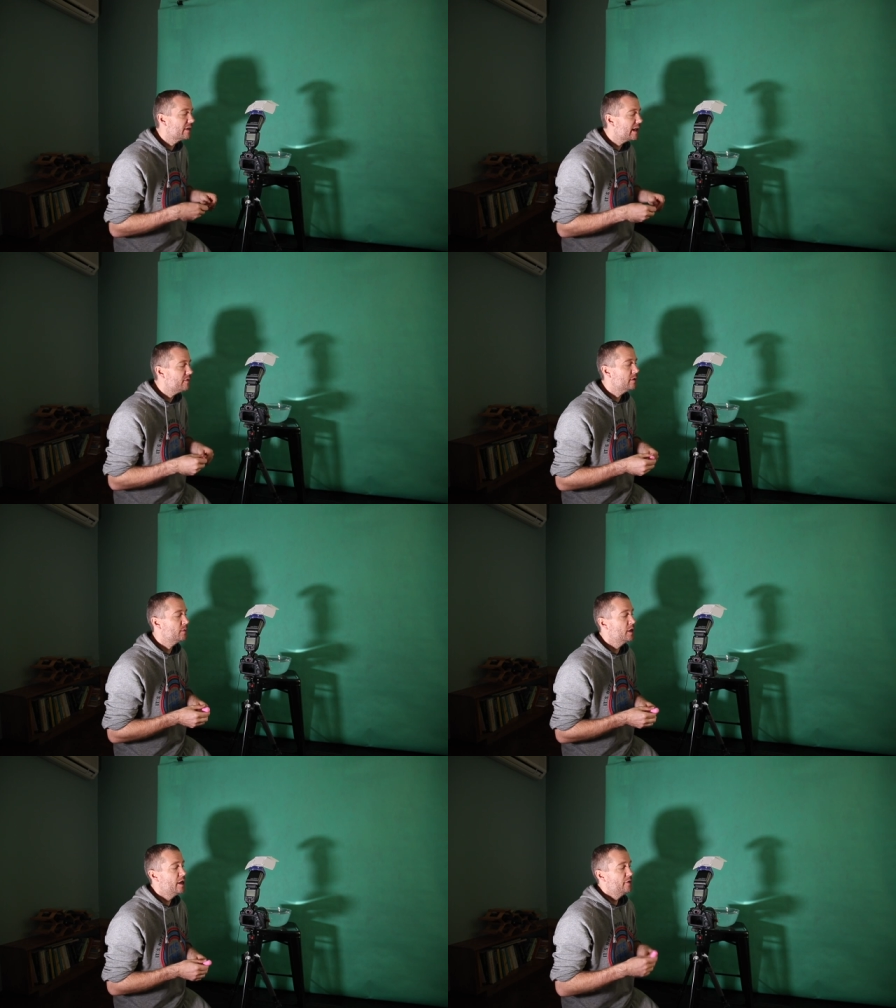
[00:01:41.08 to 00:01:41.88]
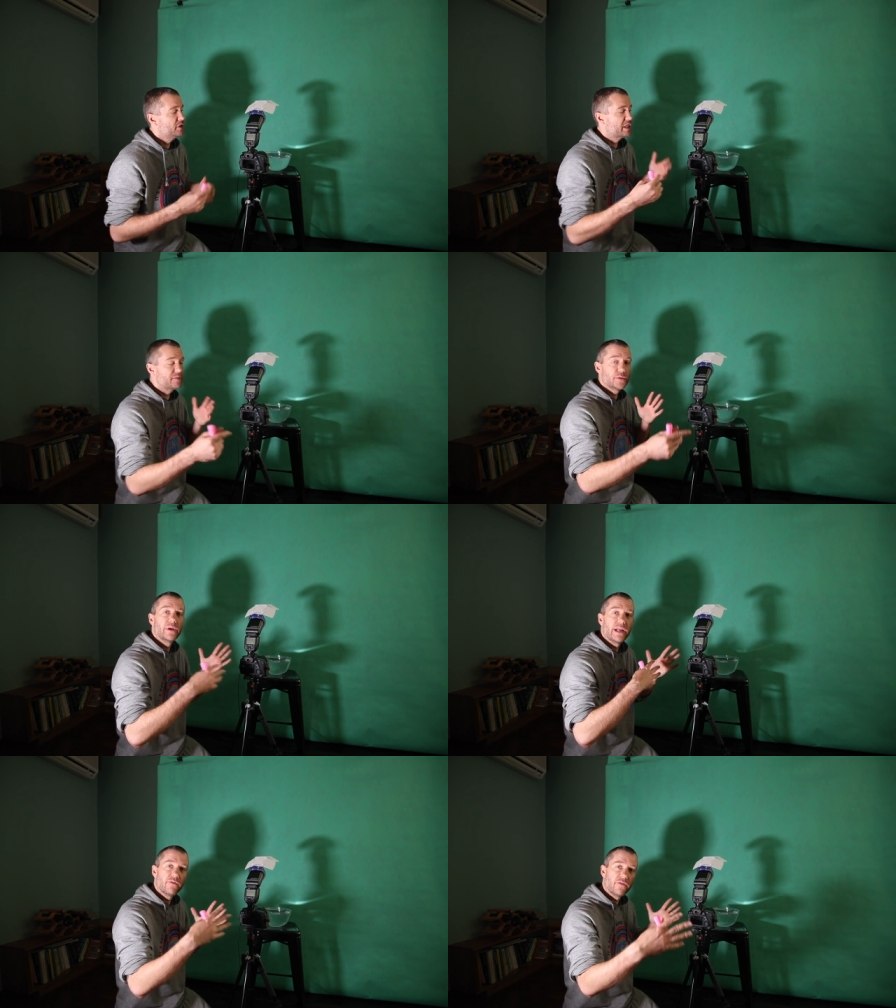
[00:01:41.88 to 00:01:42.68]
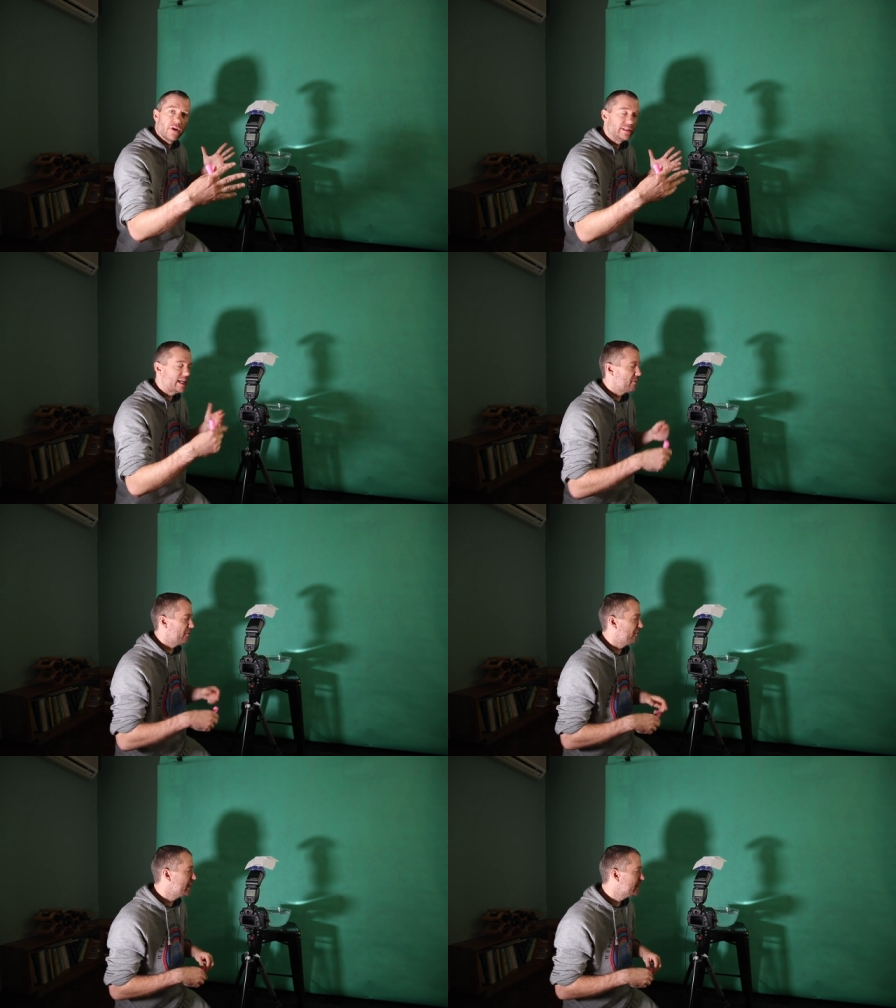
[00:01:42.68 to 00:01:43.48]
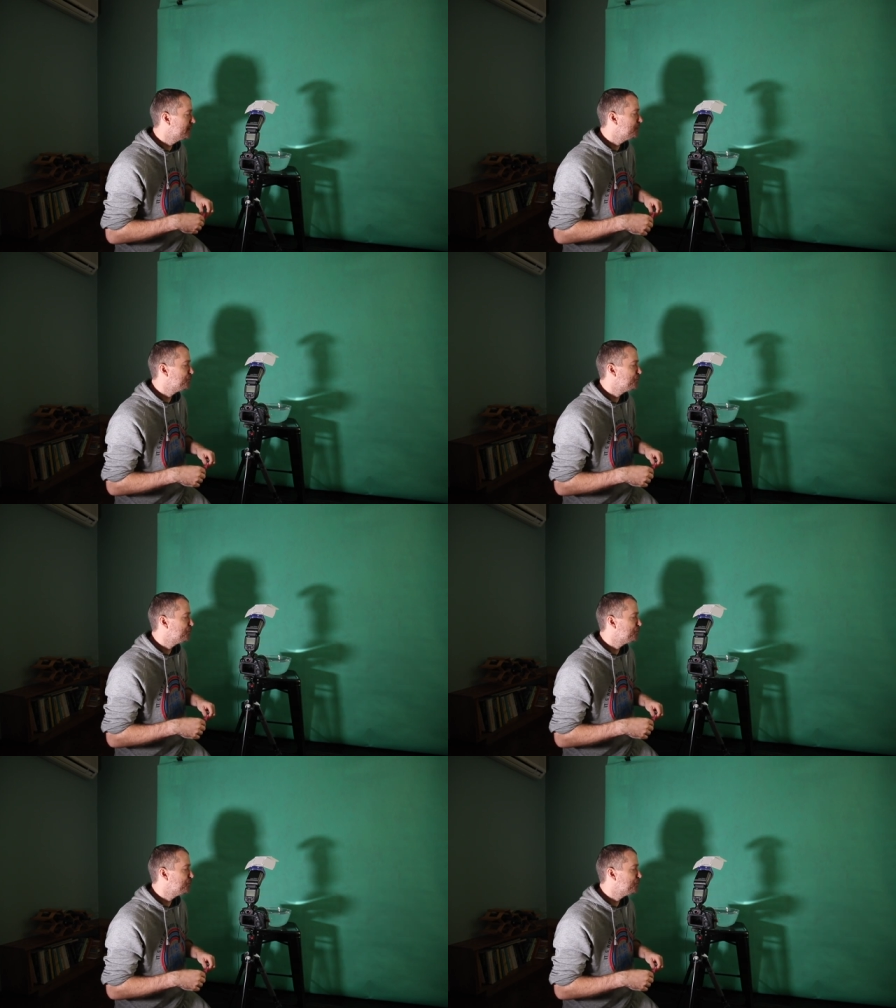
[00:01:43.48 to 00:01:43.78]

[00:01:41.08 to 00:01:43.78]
eleven, which gives you enough uh, depth of field.